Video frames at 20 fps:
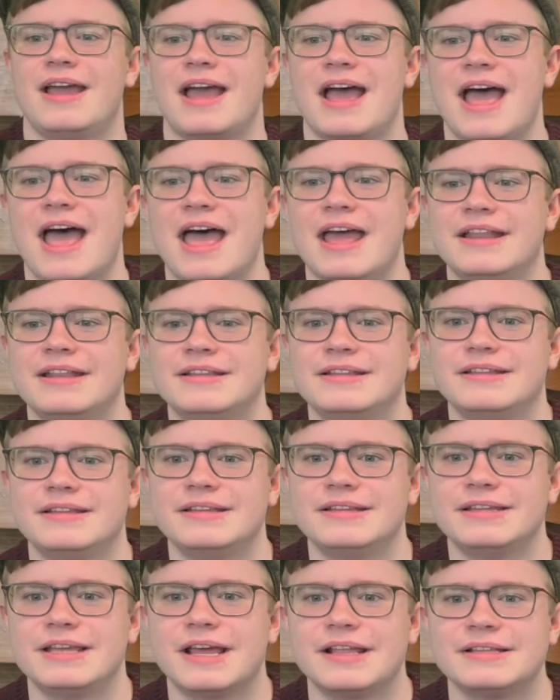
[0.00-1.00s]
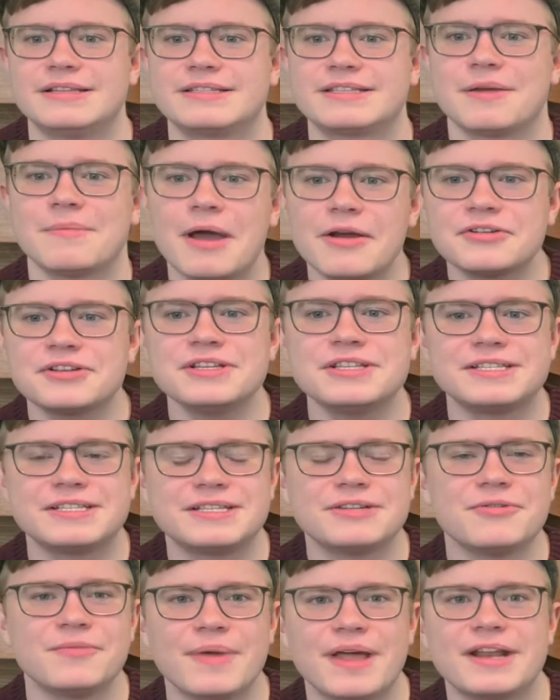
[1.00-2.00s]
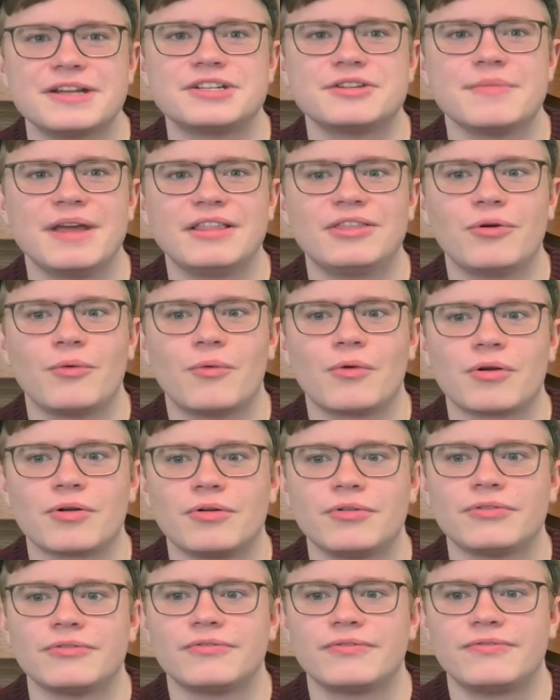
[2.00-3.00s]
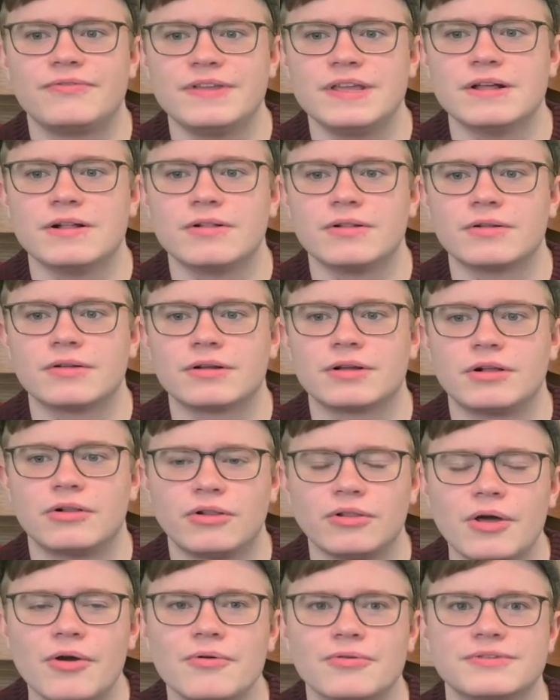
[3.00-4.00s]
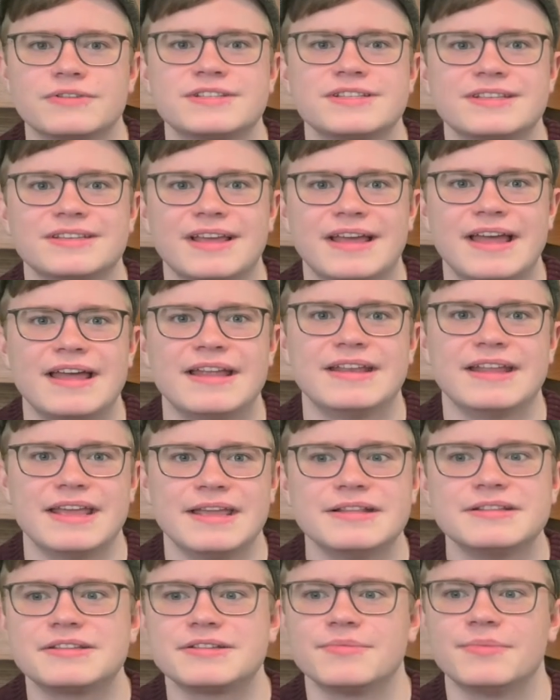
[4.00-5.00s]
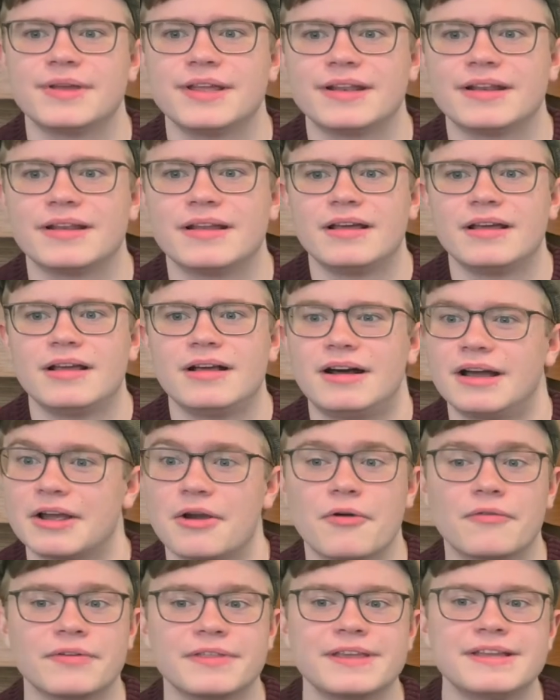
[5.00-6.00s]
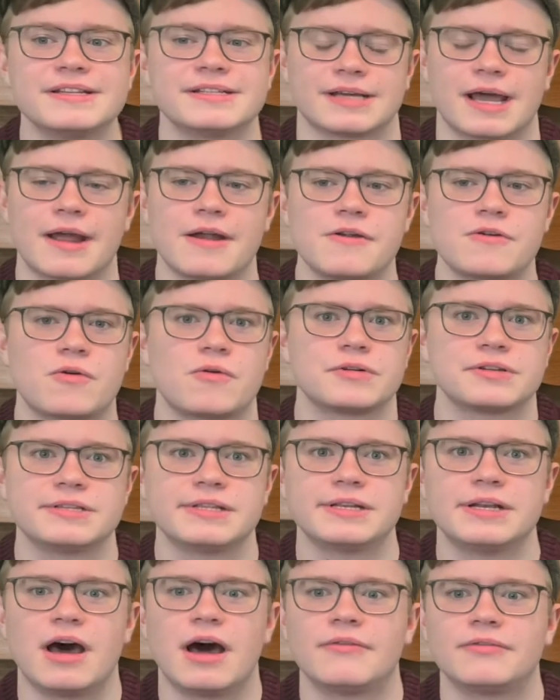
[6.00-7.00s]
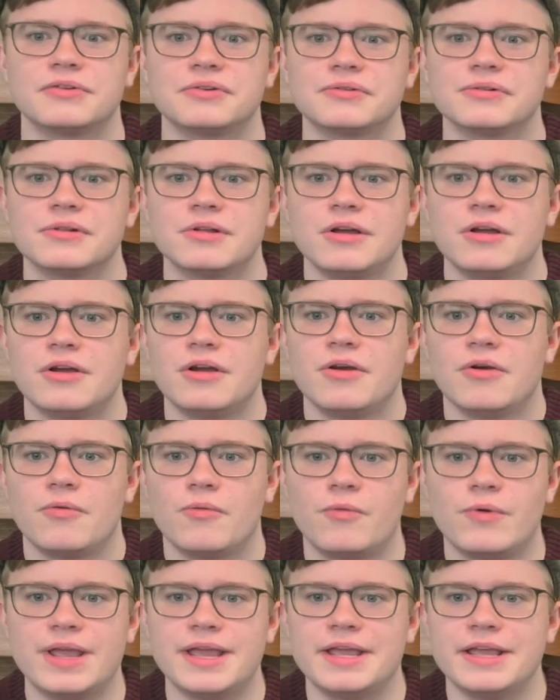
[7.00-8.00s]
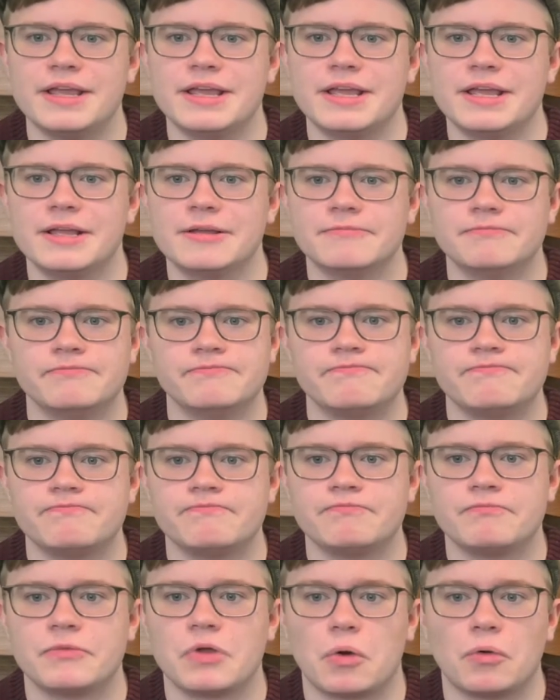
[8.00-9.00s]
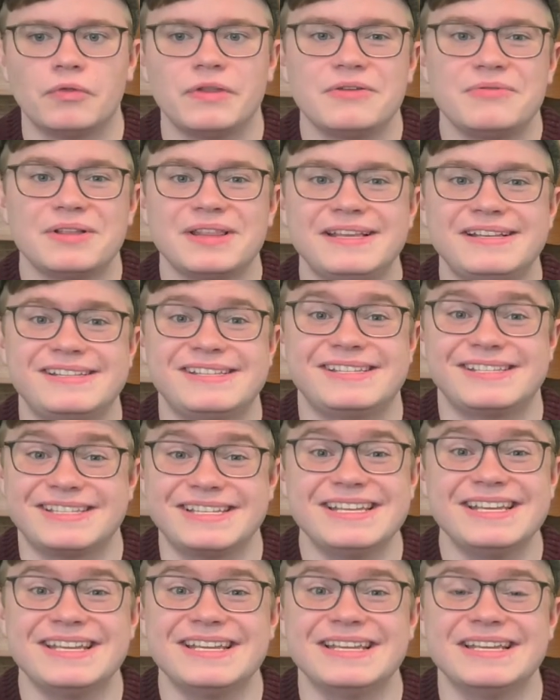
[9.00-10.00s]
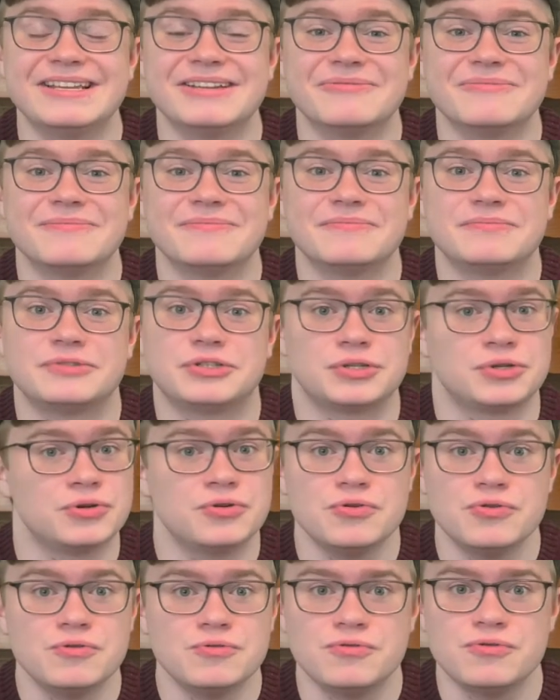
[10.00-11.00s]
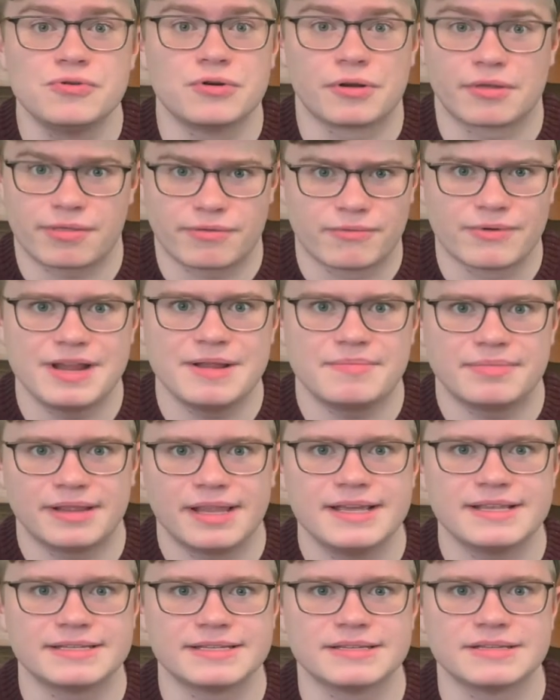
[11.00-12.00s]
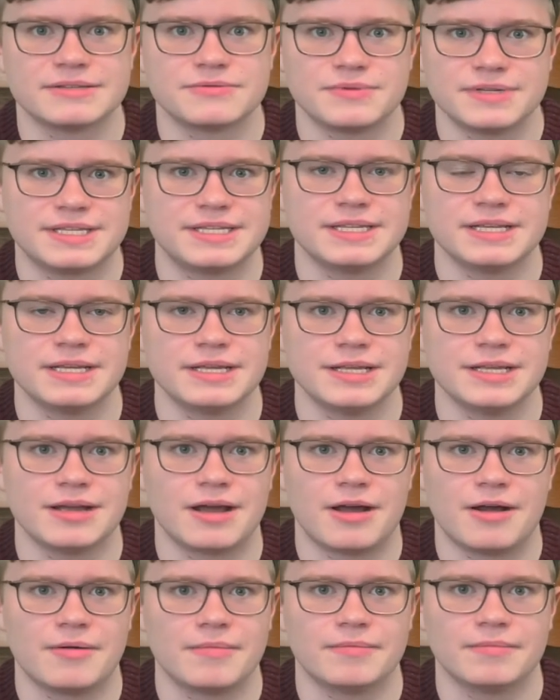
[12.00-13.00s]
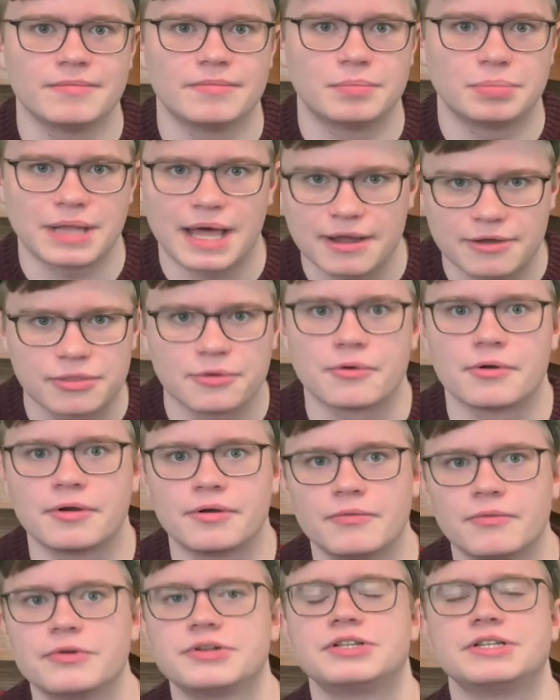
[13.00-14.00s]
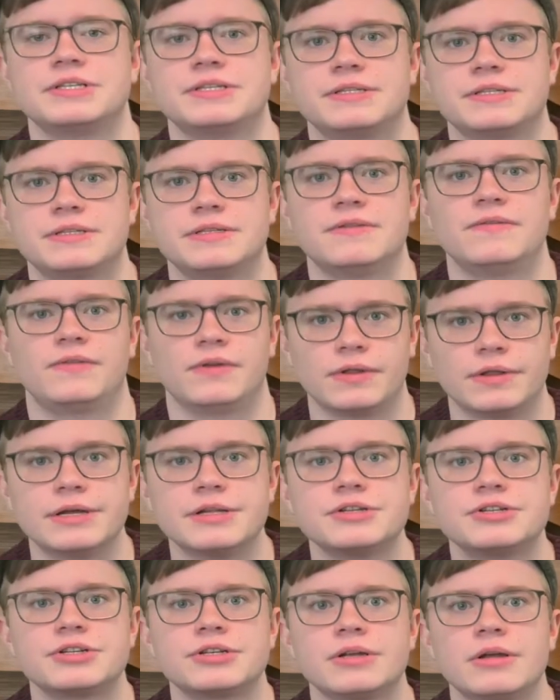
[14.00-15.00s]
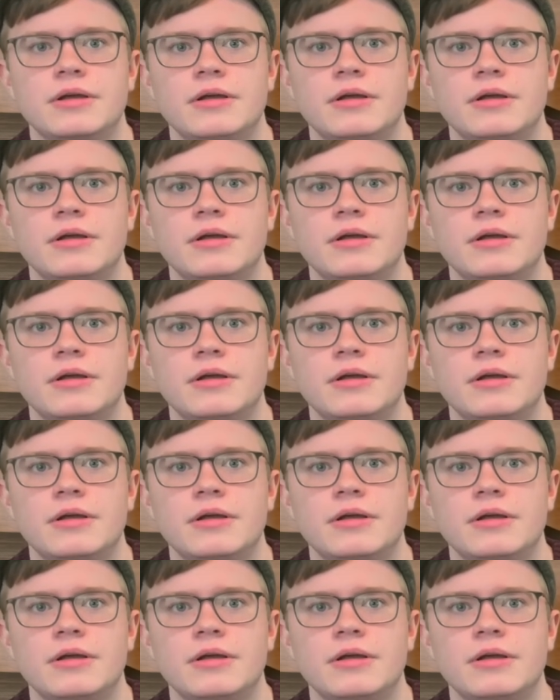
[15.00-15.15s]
And yet somehow she still managed to make the world feel close and intimate. Like over the entire course of the novel, we only really see 2 or 3 places. We see Blackthorn, which is the village.